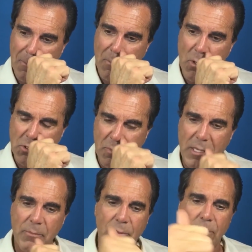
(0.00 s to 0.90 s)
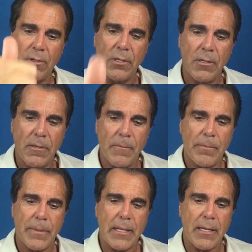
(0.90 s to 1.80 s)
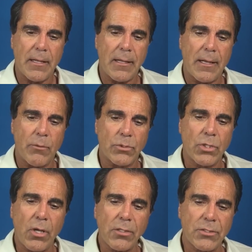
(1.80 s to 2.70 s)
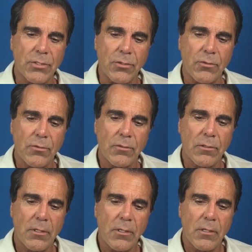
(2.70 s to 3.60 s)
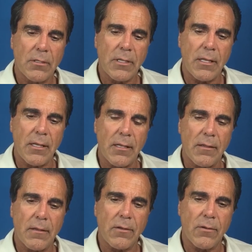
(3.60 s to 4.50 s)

most people that I would talk to, they